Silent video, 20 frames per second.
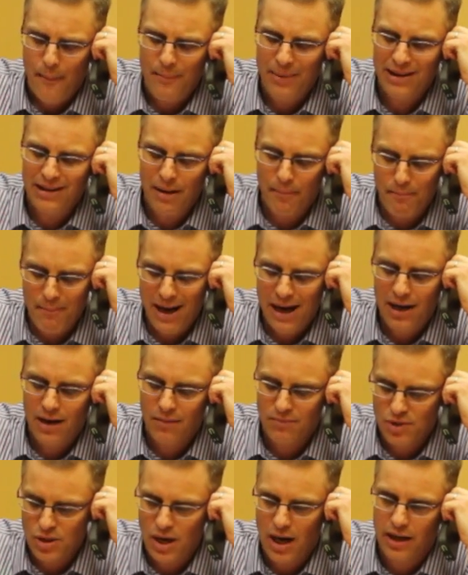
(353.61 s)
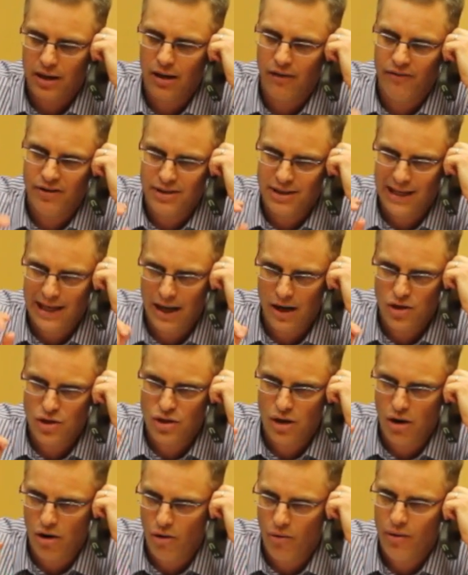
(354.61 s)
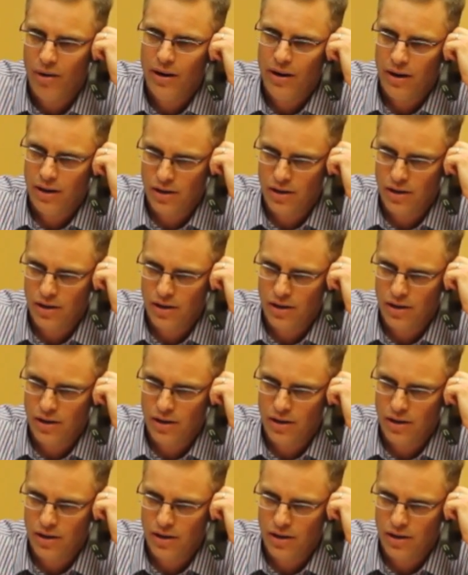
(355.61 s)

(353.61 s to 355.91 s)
but the main objective is to get Joe